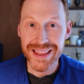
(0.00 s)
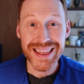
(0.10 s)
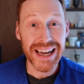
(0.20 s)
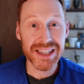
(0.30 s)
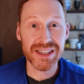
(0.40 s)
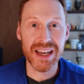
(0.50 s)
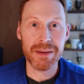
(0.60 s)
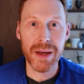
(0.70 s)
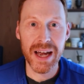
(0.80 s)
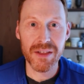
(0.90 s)
That
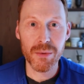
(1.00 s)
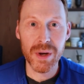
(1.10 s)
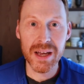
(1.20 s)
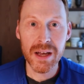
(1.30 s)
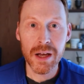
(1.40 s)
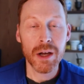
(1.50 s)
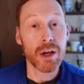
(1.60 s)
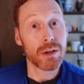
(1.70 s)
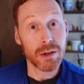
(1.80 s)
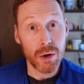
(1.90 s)
same pathway,
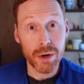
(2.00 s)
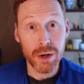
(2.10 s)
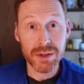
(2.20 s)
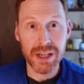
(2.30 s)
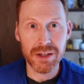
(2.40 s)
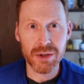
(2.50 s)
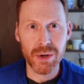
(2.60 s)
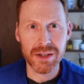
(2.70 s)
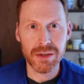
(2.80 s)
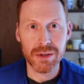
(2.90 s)
low dose
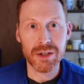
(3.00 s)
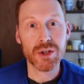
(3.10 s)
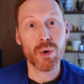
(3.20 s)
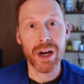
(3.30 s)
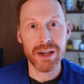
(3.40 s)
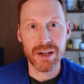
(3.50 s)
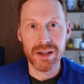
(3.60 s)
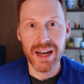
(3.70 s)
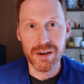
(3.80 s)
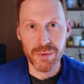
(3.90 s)
naltrexone is trying to
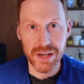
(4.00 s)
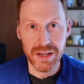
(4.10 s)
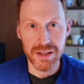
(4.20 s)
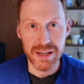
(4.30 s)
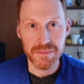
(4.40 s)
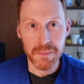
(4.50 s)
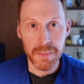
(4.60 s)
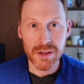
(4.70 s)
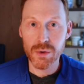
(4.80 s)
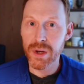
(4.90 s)
downregulate.
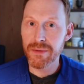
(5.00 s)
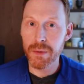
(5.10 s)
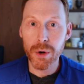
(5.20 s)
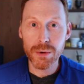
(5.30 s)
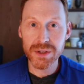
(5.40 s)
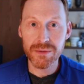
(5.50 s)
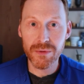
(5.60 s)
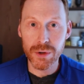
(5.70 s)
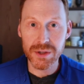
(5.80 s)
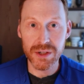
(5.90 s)
So we have opposing
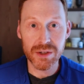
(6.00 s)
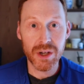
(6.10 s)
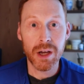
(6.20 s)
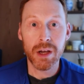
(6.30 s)
forces.